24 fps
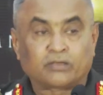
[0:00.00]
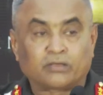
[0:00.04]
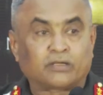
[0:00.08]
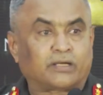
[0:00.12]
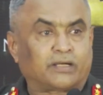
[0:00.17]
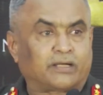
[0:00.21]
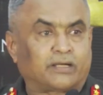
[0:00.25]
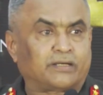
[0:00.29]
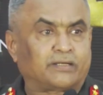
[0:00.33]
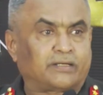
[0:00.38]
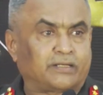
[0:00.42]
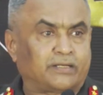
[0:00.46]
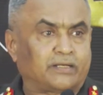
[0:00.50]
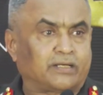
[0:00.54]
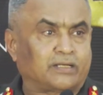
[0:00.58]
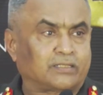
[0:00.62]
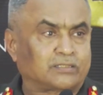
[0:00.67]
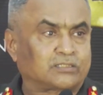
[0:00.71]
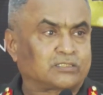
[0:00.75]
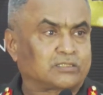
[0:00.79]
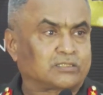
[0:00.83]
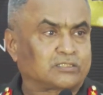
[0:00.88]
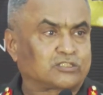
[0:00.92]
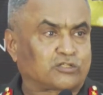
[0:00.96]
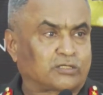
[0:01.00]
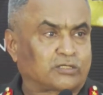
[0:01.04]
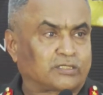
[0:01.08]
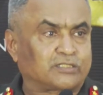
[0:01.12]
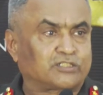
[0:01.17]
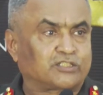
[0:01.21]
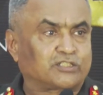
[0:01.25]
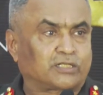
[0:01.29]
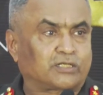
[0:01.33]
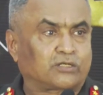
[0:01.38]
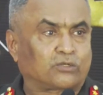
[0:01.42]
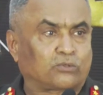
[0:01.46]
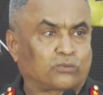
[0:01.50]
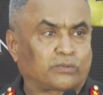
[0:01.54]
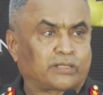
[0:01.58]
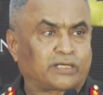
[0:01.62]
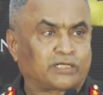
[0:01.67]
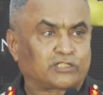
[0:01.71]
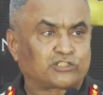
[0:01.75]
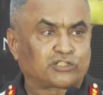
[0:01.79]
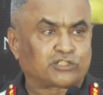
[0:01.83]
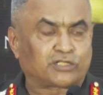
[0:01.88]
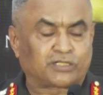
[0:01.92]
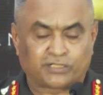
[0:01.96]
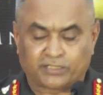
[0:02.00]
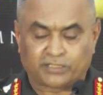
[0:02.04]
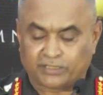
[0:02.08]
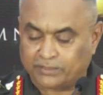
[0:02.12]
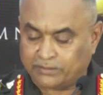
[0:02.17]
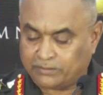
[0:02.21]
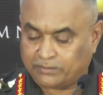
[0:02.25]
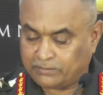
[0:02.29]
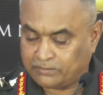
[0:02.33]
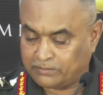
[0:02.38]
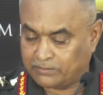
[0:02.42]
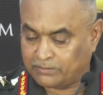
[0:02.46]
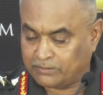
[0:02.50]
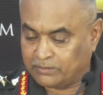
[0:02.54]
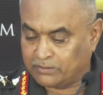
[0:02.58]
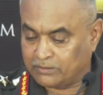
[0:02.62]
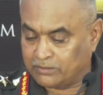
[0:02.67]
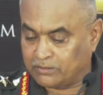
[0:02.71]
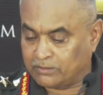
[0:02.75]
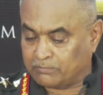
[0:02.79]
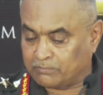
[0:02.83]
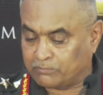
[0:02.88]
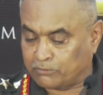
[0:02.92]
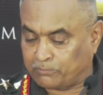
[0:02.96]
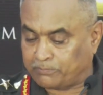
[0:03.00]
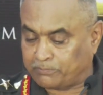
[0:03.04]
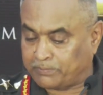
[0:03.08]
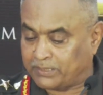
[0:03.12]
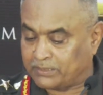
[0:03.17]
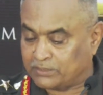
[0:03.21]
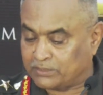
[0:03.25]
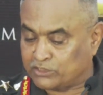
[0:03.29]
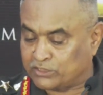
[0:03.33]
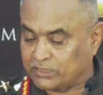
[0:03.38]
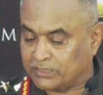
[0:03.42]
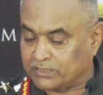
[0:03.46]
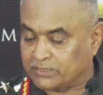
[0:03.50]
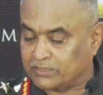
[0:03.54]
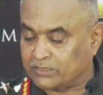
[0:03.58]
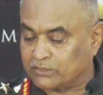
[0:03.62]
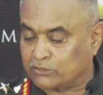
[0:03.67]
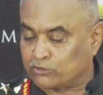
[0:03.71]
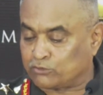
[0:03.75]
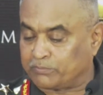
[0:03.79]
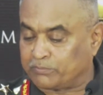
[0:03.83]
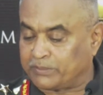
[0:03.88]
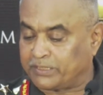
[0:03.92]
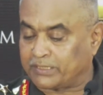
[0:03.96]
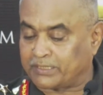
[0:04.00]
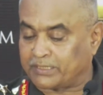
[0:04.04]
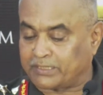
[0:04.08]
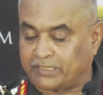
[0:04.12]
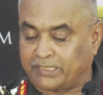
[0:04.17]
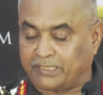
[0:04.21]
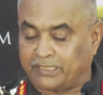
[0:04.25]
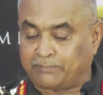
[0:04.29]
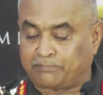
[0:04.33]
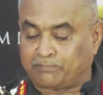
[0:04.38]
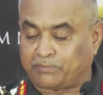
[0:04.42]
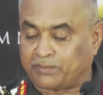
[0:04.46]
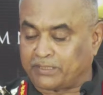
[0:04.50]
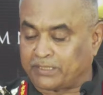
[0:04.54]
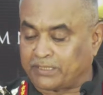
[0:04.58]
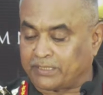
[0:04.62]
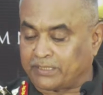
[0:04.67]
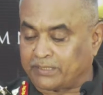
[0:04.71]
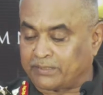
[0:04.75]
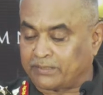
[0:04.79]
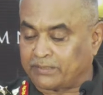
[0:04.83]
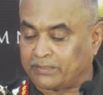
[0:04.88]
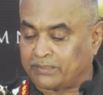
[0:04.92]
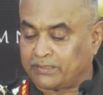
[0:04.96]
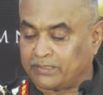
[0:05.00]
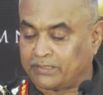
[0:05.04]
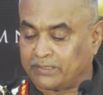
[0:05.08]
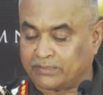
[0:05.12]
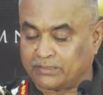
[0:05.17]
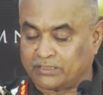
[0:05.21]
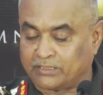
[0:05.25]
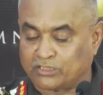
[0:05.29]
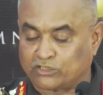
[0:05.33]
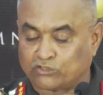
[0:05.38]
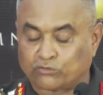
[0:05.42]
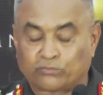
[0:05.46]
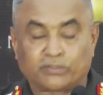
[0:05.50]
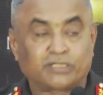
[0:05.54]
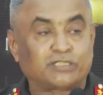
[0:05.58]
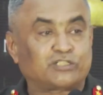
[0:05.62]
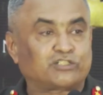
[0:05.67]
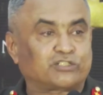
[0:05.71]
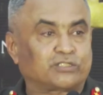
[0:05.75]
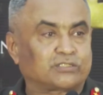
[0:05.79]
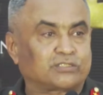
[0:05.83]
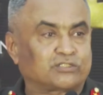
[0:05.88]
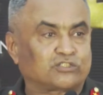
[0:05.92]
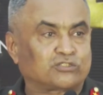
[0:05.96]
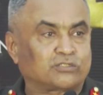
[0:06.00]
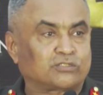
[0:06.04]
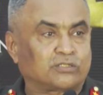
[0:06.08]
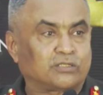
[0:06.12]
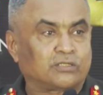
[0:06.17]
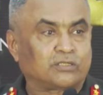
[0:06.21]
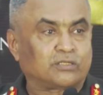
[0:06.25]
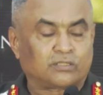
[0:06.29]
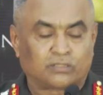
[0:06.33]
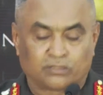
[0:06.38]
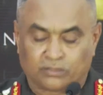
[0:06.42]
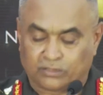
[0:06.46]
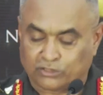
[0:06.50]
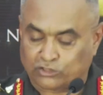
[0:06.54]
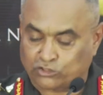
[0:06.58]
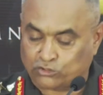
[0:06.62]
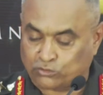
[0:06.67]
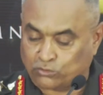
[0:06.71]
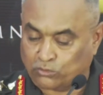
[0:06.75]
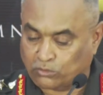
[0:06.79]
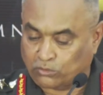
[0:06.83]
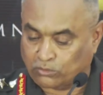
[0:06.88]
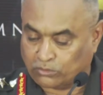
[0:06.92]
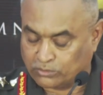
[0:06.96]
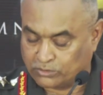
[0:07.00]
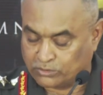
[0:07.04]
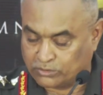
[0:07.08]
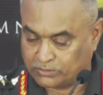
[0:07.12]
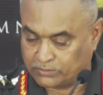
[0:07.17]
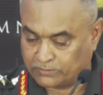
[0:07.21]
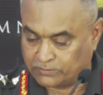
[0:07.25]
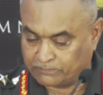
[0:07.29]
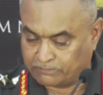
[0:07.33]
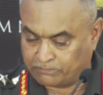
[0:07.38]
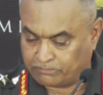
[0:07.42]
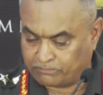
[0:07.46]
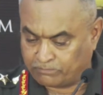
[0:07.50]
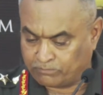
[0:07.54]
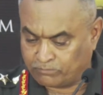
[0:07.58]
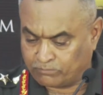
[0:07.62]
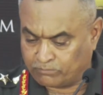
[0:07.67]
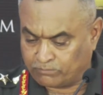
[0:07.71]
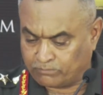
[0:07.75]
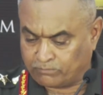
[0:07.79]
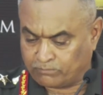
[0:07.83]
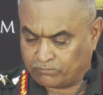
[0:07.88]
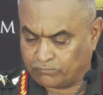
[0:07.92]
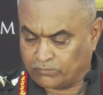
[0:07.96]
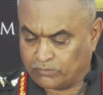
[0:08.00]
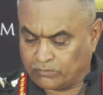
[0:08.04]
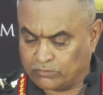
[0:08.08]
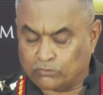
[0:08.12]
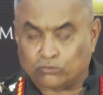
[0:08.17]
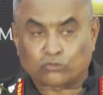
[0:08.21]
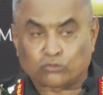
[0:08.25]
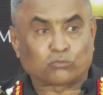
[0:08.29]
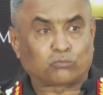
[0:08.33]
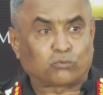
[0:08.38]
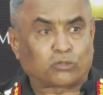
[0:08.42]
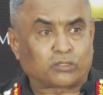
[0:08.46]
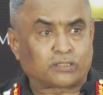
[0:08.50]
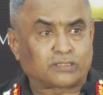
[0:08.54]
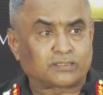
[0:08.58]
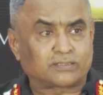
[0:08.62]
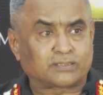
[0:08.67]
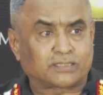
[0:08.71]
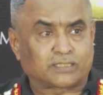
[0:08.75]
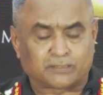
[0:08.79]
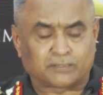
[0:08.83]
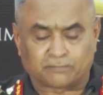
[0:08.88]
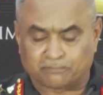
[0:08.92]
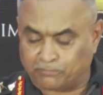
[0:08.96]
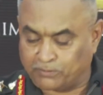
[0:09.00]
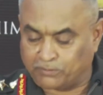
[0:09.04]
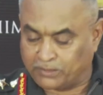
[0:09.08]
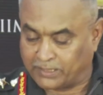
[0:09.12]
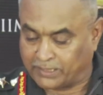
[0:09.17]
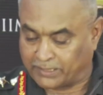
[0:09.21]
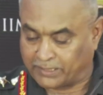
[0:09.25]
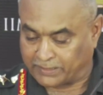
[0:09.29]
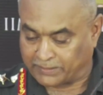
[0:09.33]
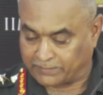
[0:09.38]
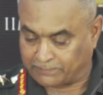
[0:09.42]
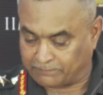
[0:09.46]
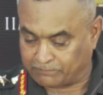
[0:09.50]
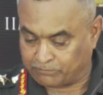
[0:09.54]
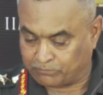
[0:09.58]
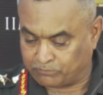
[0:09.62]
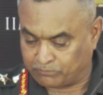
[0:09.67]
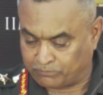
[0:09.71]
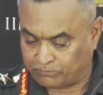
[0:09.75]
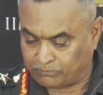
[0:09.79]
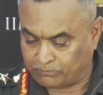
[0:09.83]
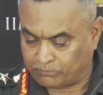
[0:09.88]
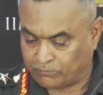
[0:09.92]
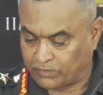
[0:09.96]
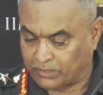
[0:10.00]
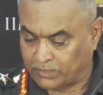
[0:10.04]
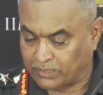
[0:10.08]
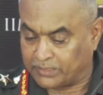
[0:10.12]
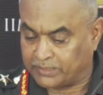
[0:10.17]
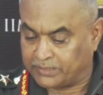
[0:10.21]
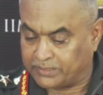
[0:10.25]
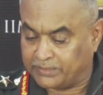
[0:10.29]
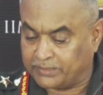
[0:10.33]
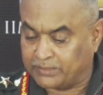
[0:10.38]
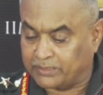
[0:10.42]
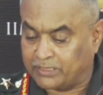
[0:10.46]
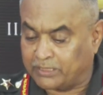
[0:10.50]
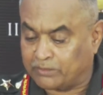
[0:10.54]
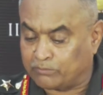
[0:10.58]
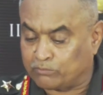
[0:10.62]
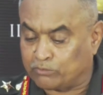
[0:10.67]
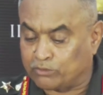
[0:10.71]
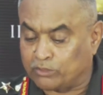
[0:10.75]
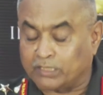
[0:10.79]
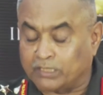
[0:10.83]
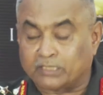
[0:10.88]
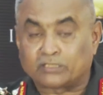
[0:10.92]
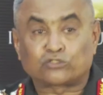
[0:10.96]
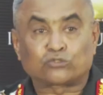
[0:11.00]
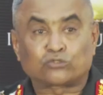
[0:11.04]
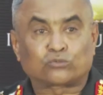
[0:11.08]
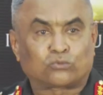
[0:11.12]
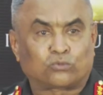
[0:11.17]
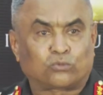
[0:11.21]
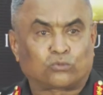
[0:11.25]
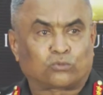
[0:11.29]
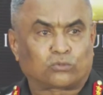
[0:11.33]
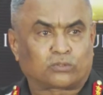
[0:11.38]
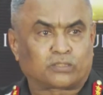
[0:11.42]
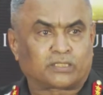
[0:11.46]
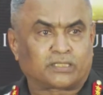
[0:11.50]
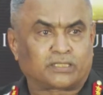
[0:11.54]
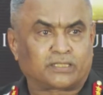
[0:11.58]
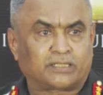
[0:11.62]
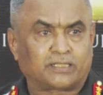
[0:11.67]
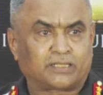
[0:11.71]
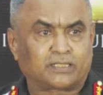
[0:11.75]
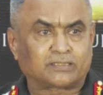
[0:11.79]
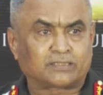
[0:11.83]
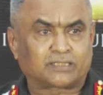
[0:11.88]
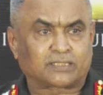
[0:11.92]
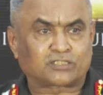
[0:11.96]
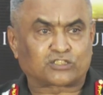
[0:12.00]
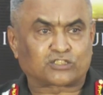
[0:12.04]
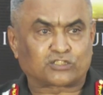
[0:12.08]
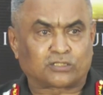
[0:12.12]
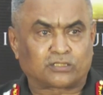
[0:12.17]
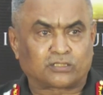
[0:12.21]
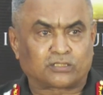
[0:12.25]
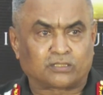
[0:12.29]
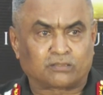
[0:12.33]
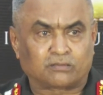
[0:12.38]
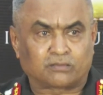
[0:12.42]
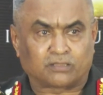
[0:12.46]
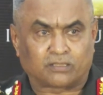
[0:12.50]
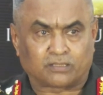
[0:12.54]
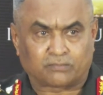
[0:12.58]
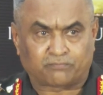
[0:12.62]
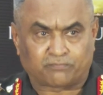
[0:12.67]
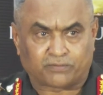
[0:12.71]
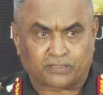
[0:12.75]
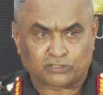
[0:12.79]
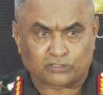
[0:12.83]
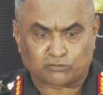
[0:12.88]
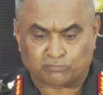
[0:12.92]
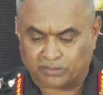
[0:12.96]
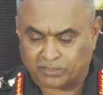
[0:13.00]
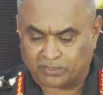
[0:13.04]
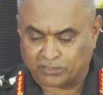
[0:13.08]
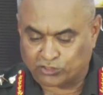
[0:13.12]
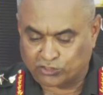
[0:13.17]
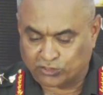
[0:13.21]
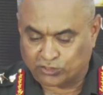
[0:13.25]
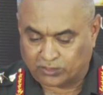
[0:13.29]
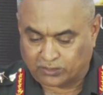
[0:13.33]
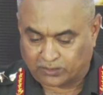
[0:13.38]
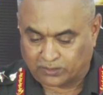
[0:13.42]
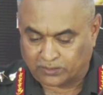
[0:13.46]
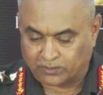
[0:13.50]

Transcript: India's strategic location here propels it to be a key player in this region's discourse. So what does that imply? And here I would like to quote India's External Affairs Minister,